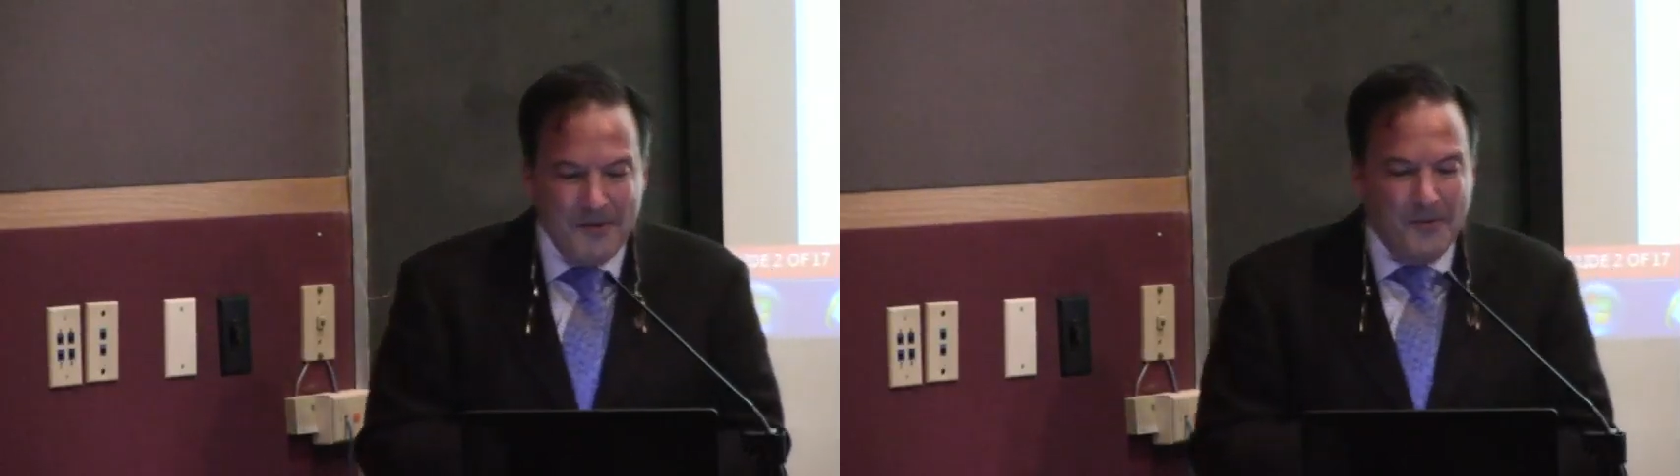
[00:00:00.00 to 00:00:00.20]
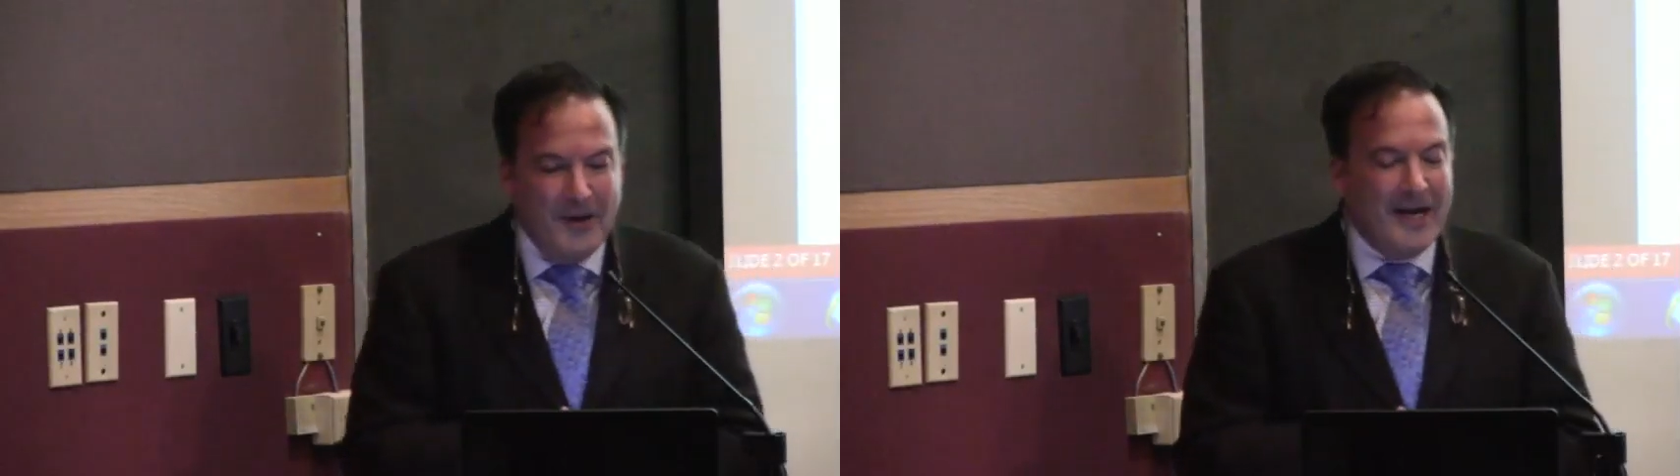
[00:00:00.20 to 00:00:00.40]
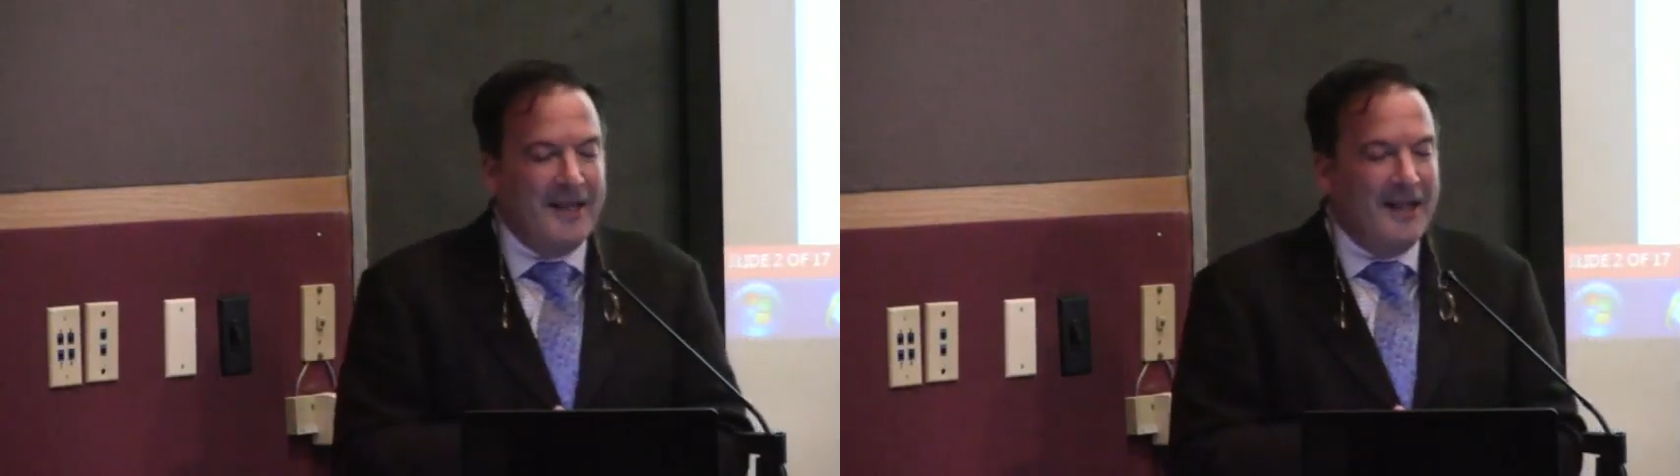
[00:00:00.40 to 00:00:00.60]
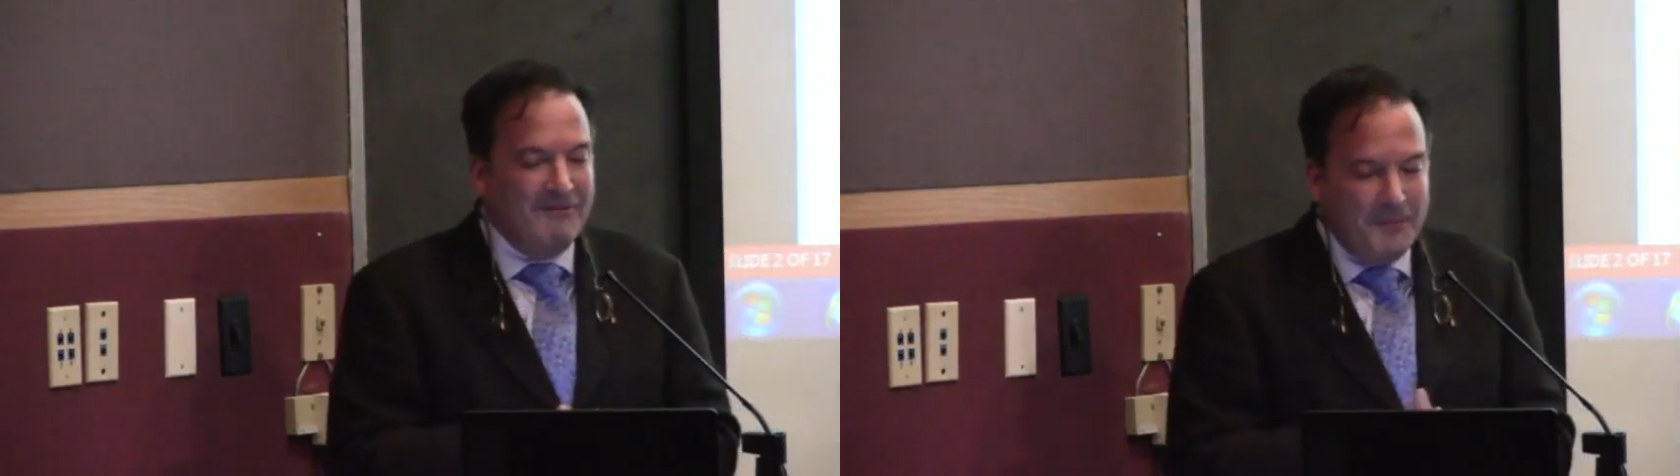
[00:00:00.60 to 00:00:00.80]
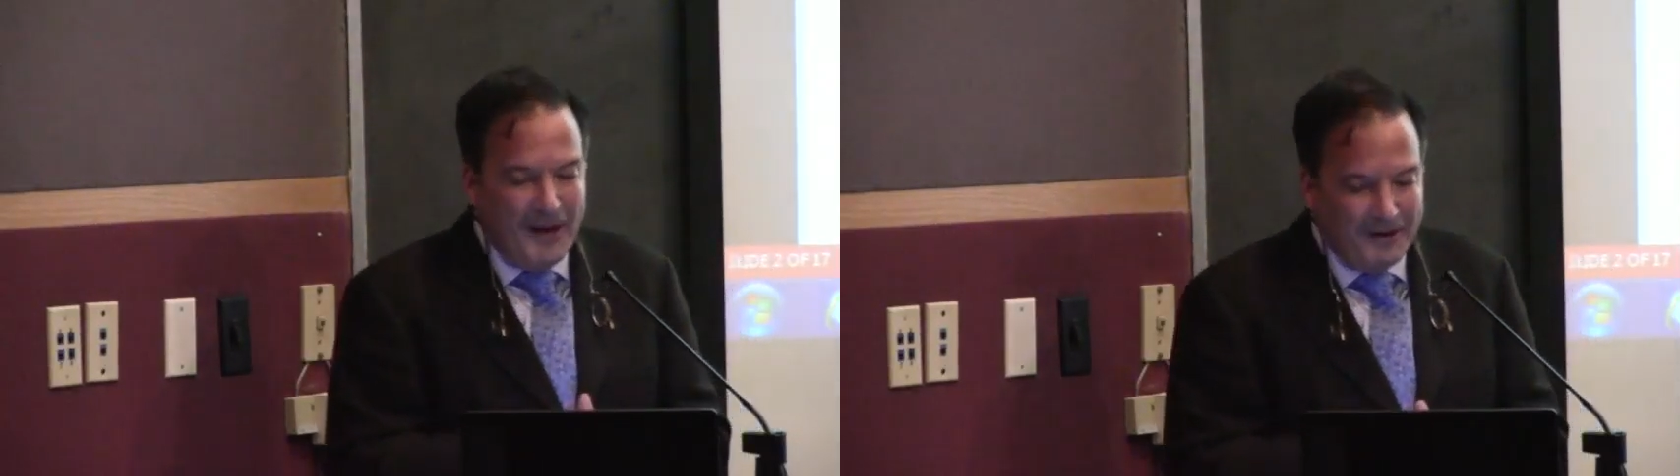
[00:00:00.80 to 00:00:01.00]
What I
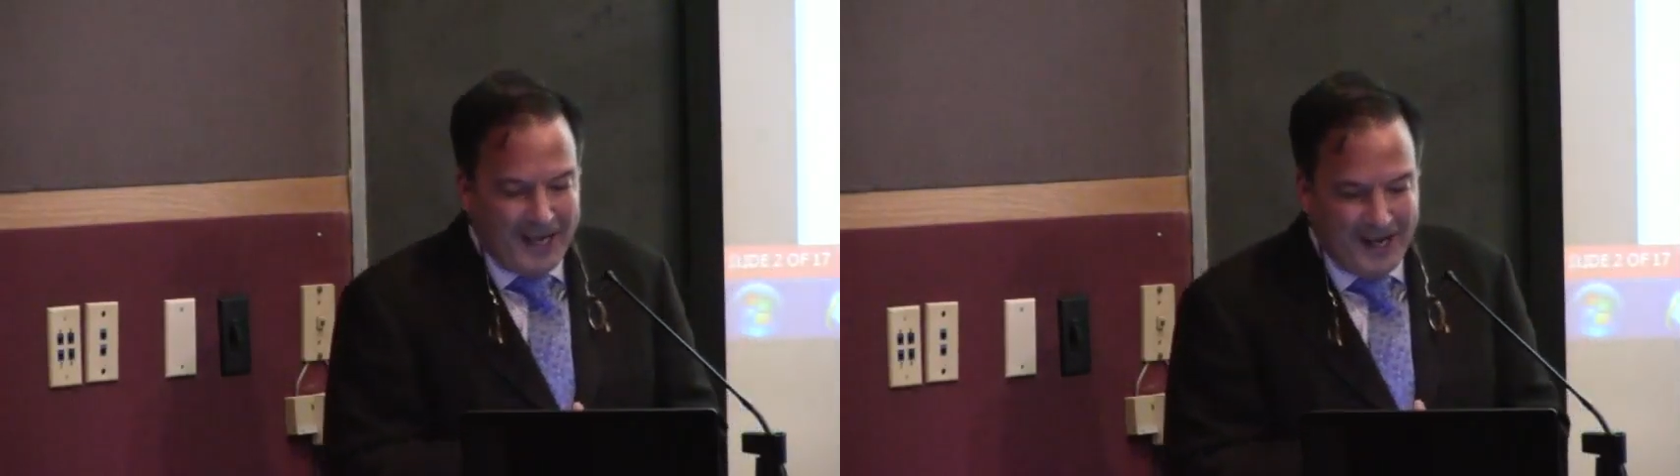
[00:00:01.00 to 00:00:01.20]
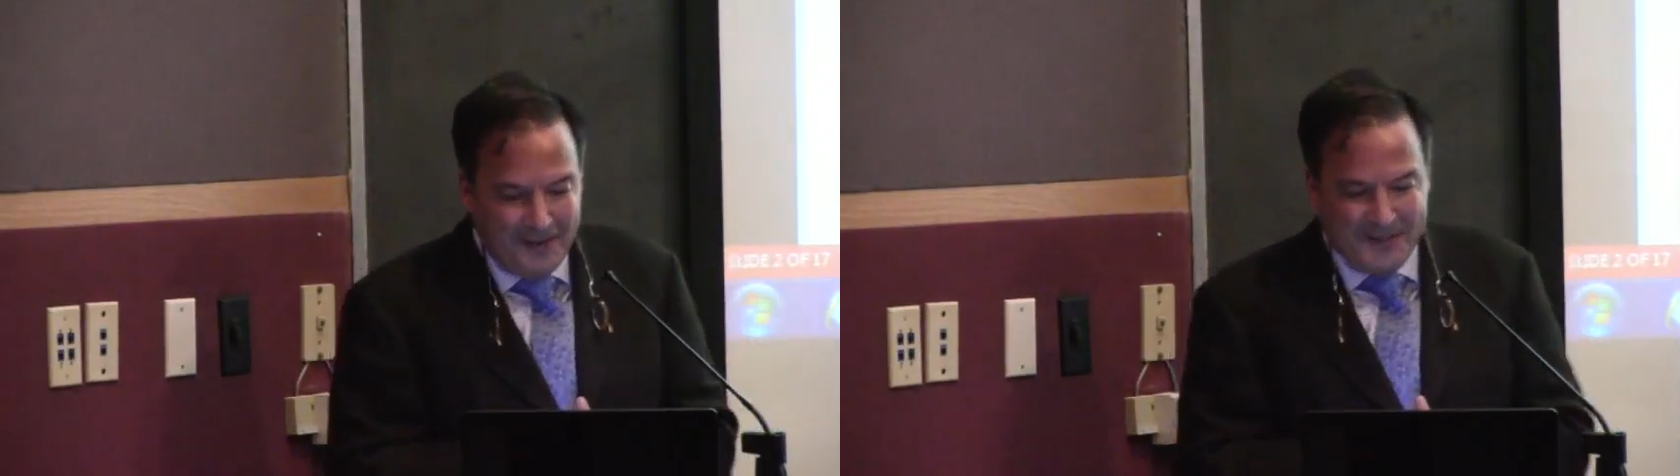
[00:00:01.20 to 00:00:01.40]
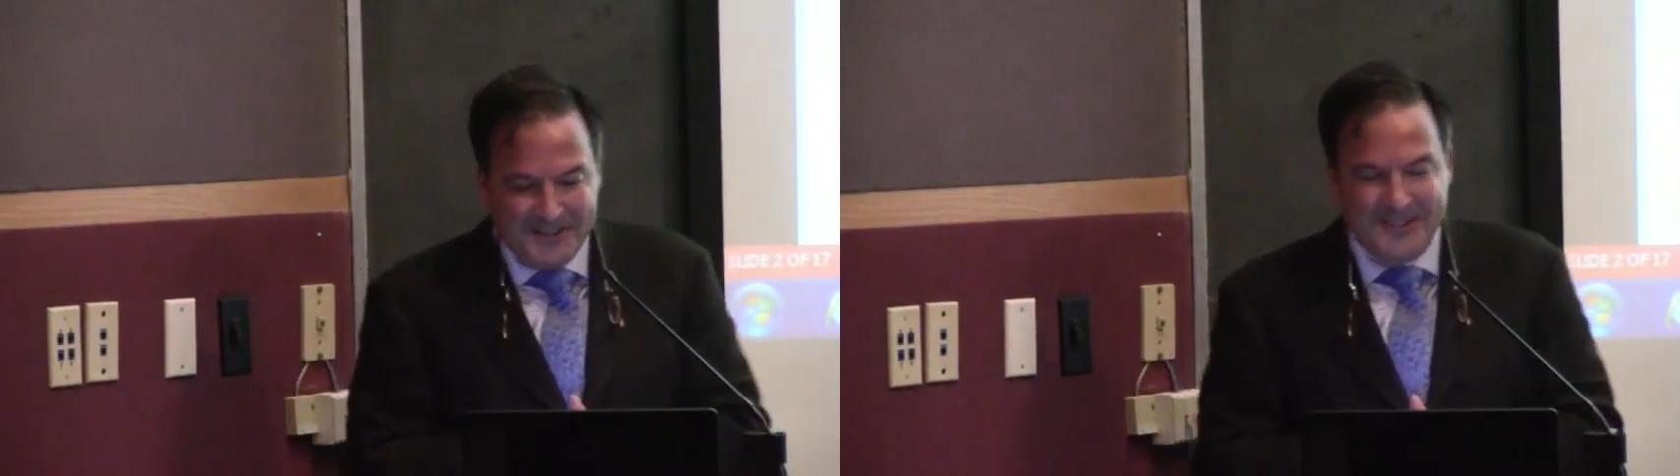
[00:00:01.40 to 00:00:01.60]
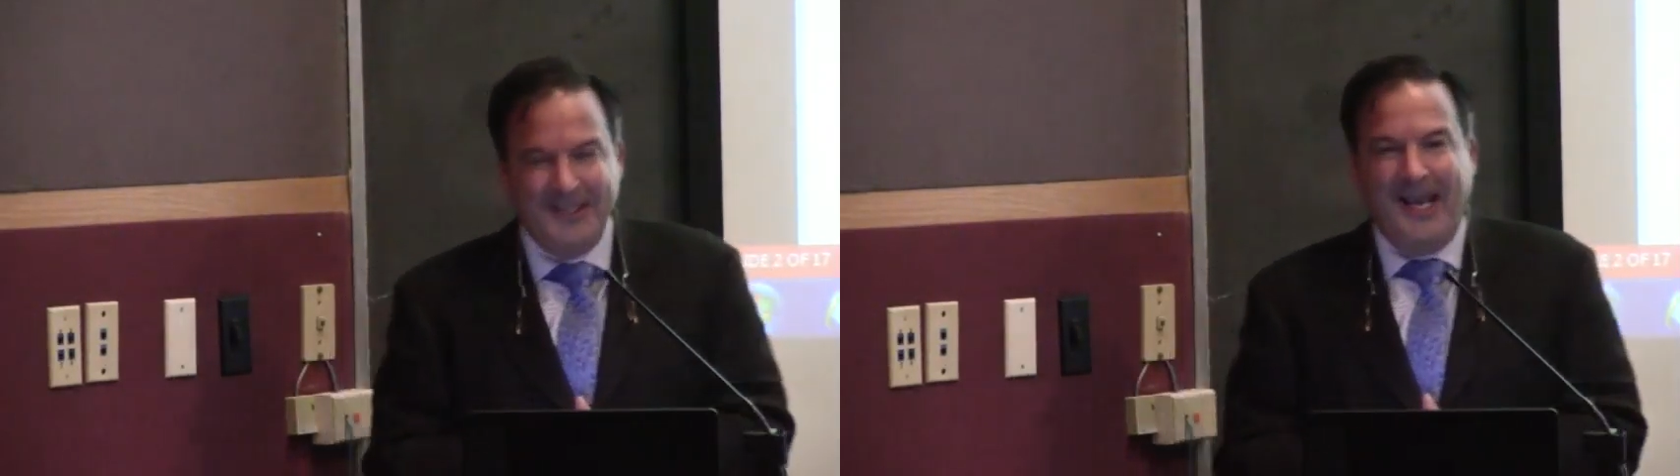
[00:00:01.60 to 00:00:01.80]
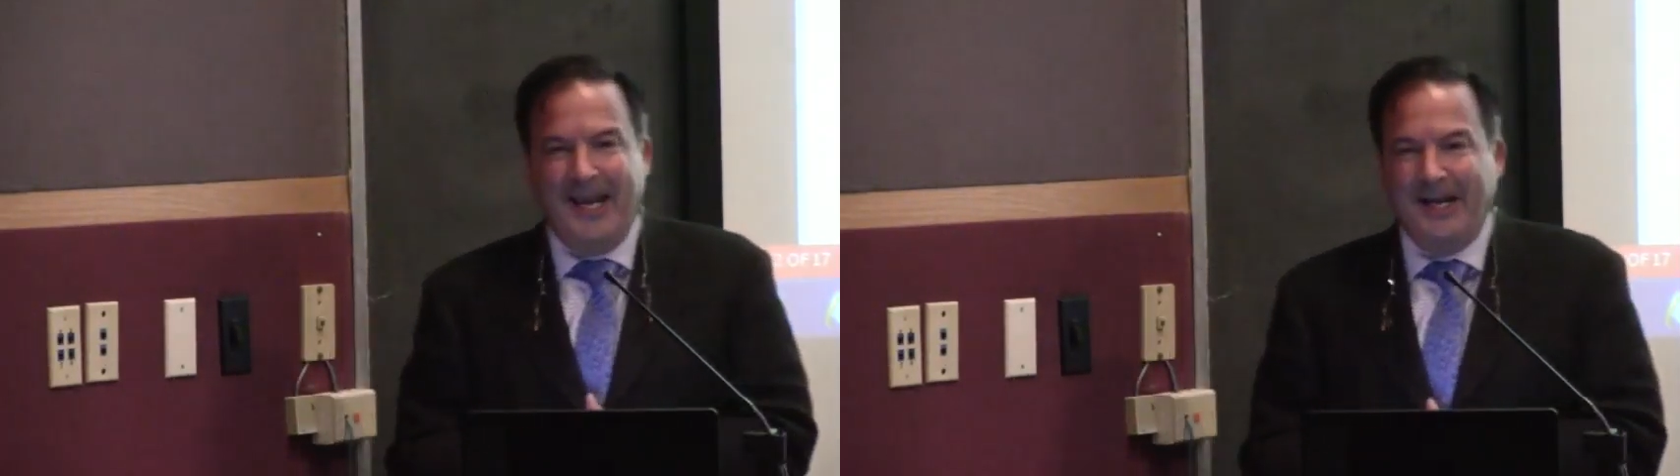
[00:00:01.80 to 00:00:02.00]
love about cannabis
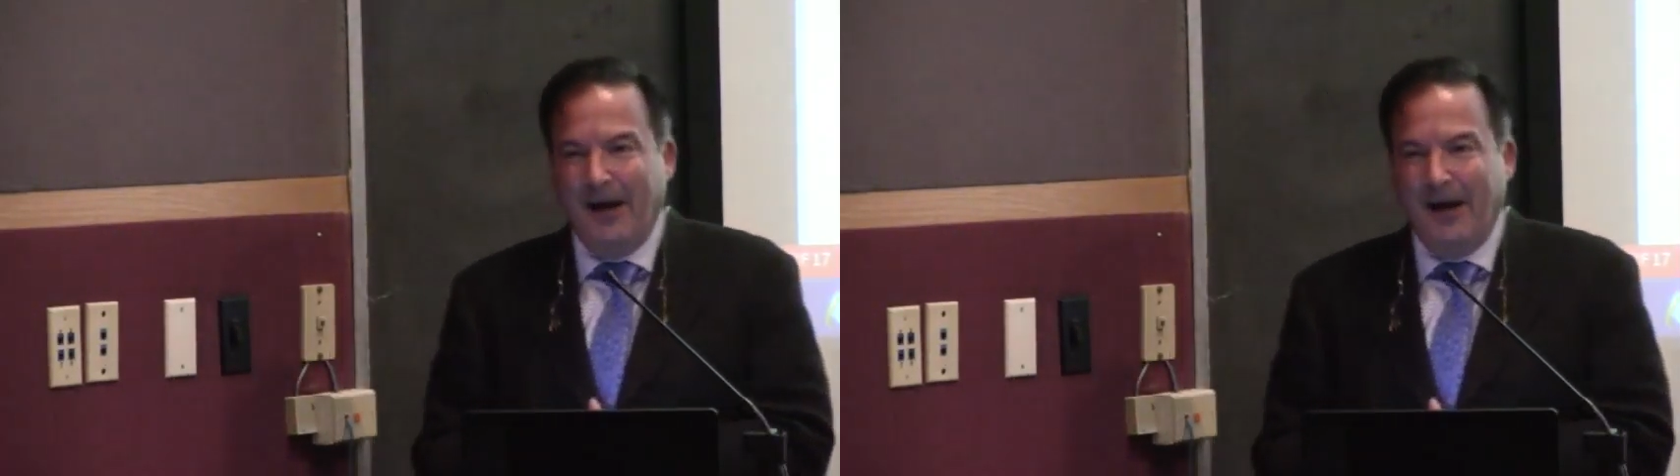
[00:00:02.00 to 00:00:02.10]
today,